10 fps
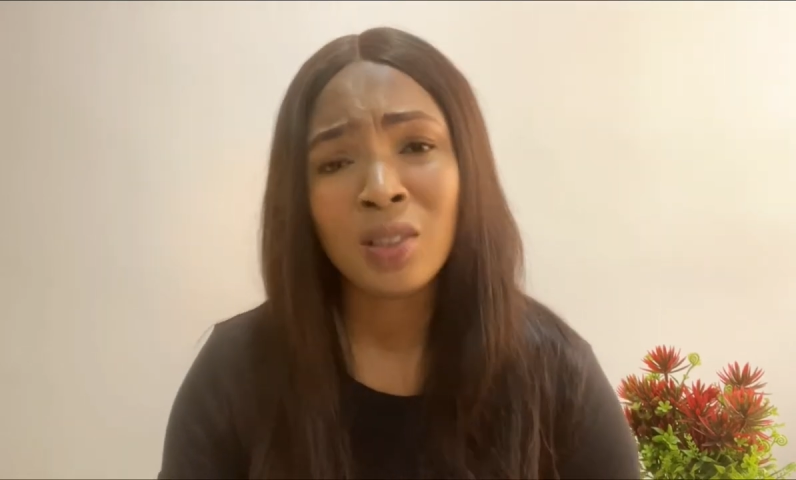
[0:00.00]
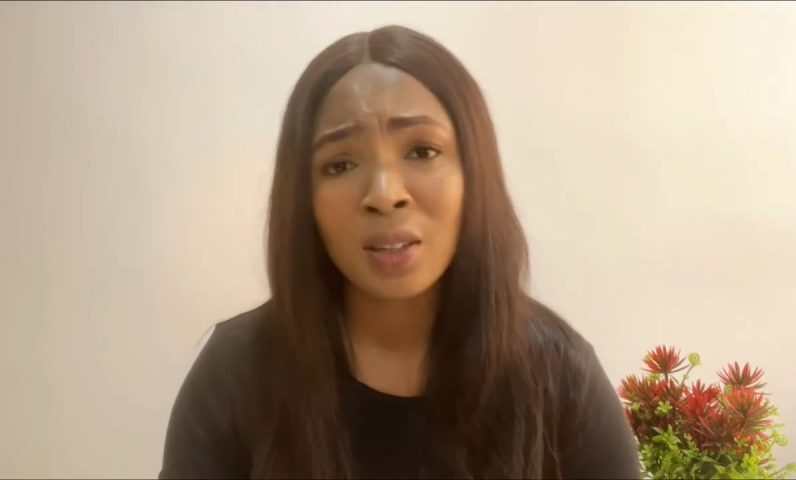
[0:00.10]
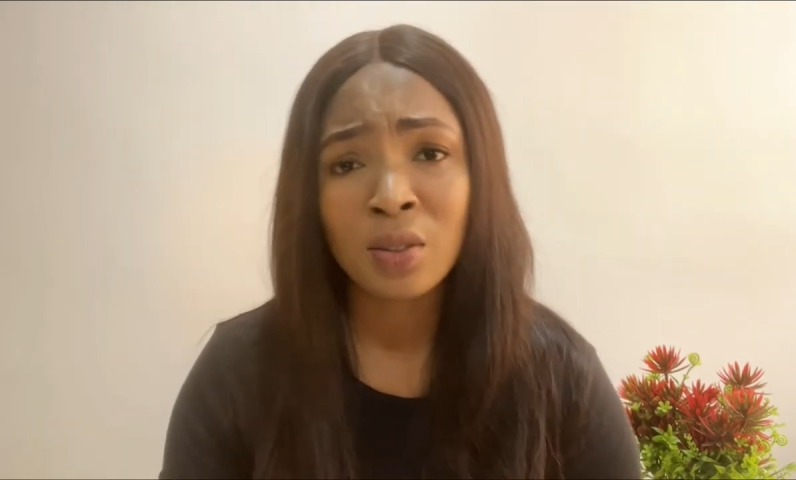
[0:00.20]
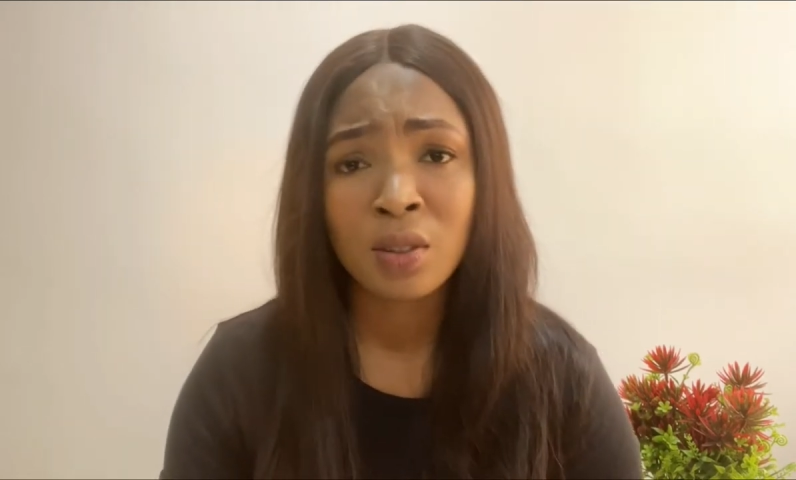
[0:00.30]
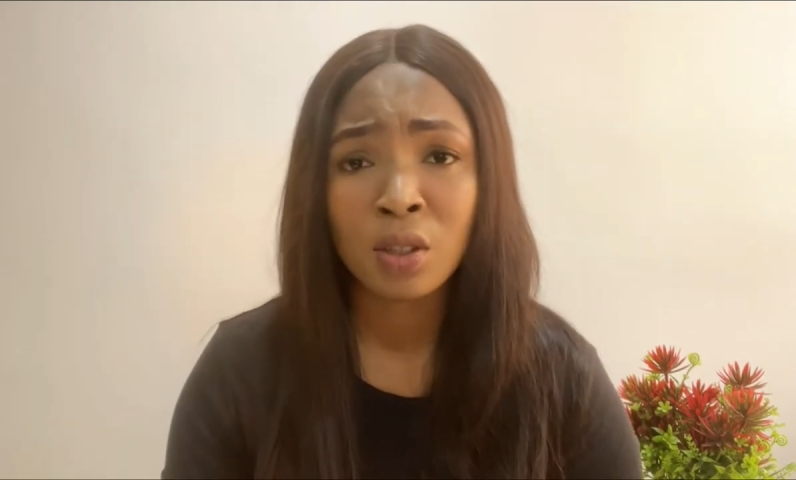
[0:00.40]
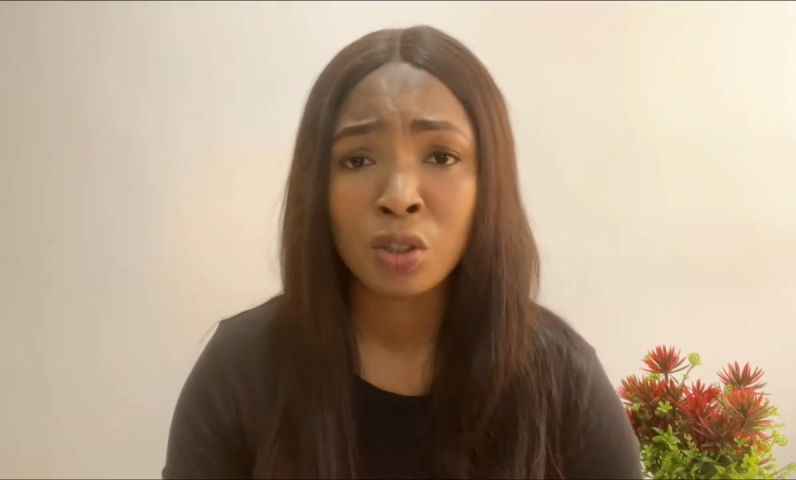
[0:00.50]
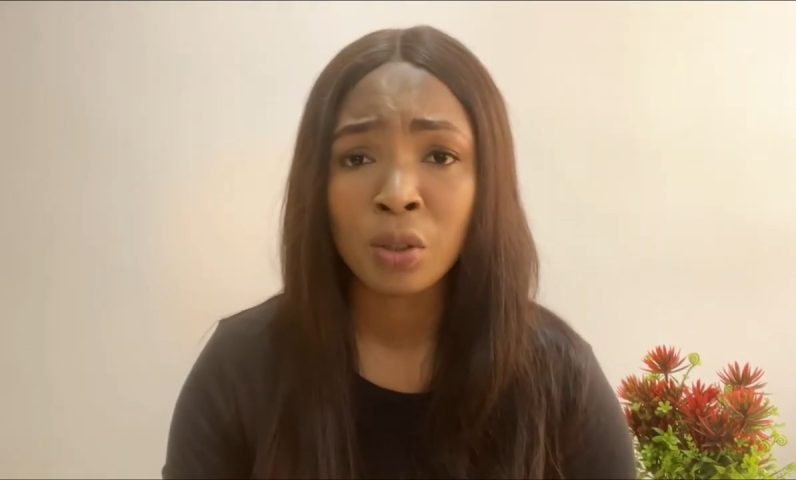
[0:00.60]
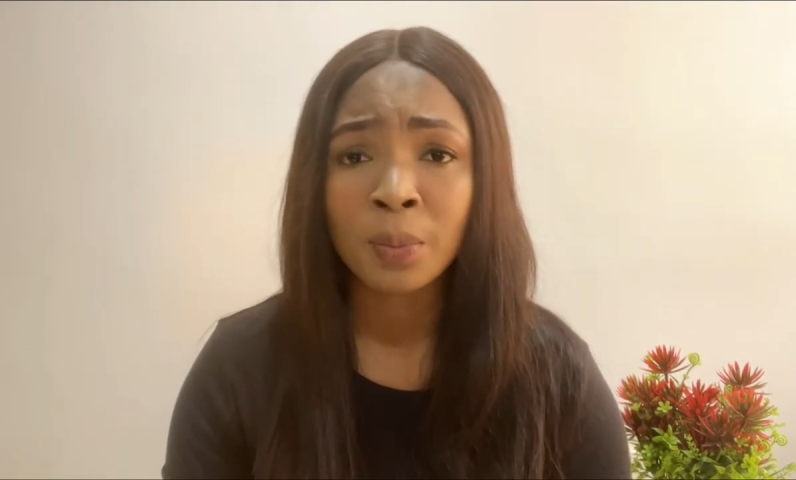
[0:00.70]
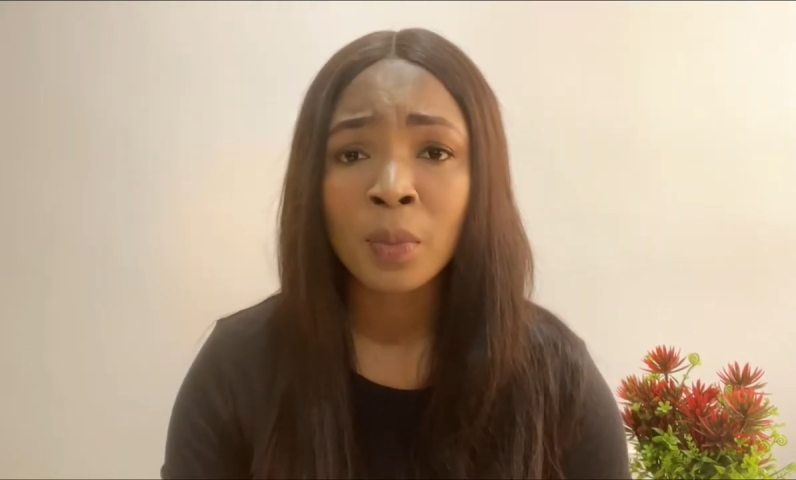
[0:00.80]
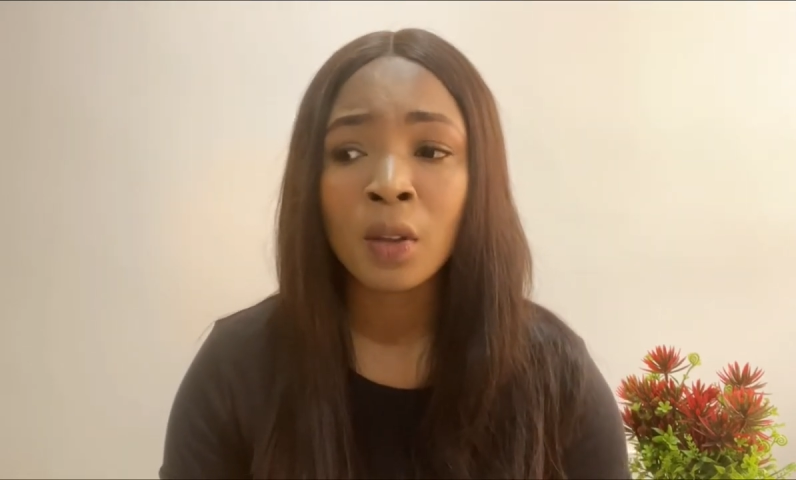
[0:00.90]

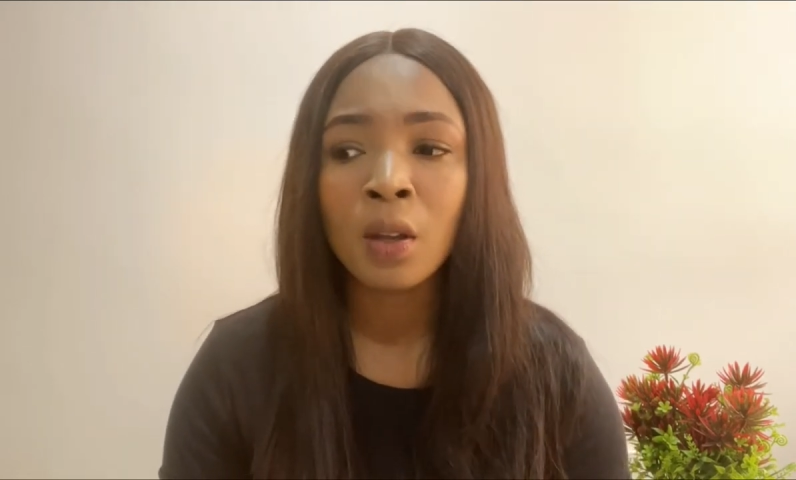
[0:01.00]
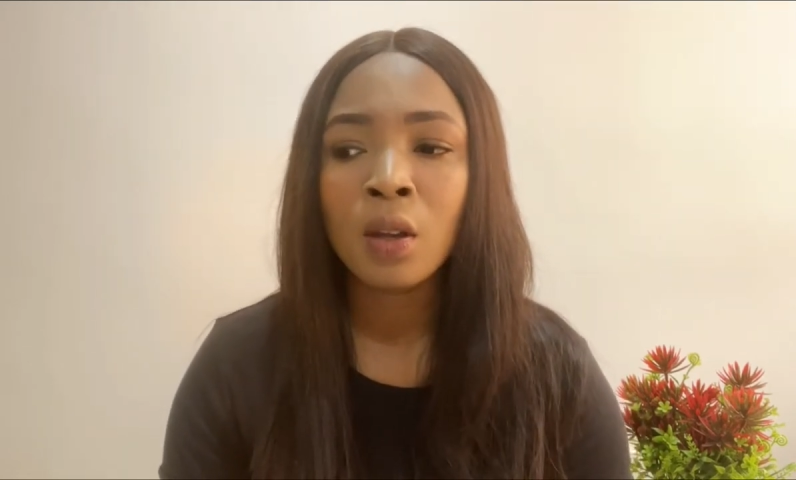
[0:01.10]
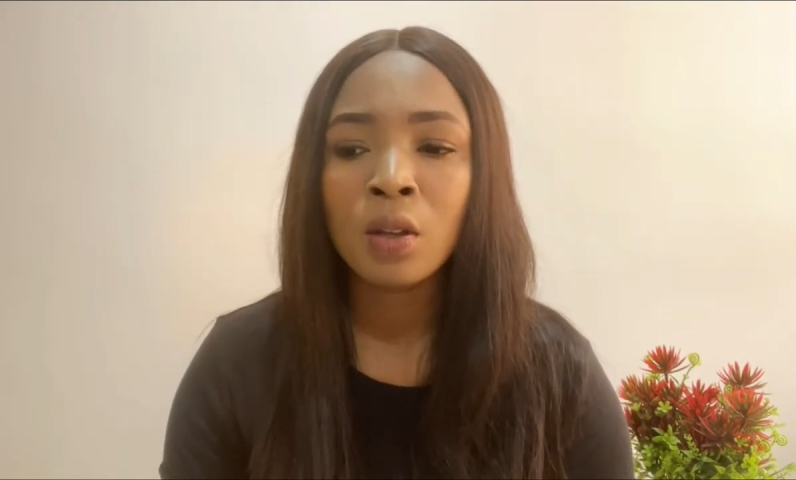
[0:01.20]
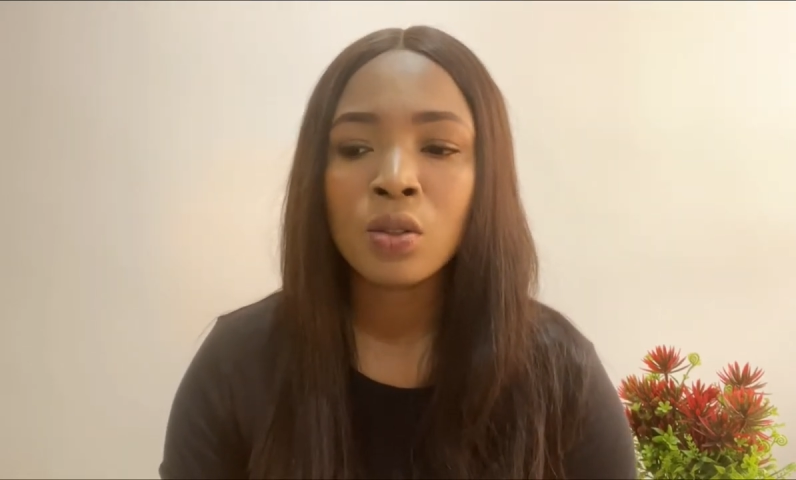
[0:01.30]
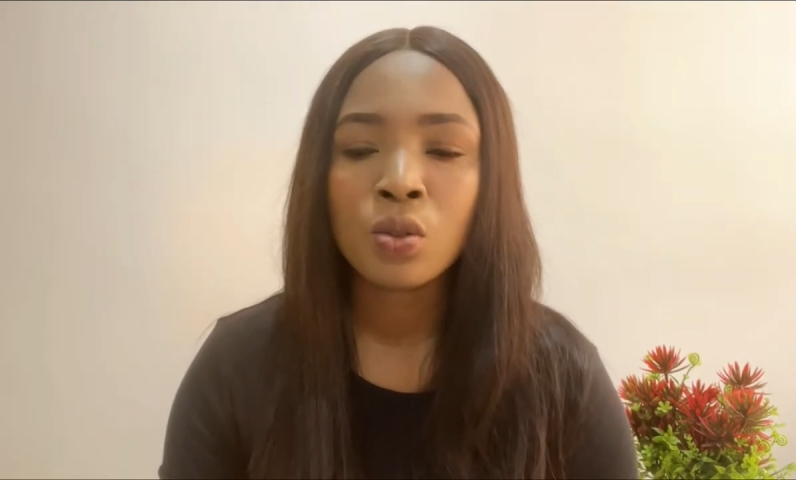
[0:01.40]
association. So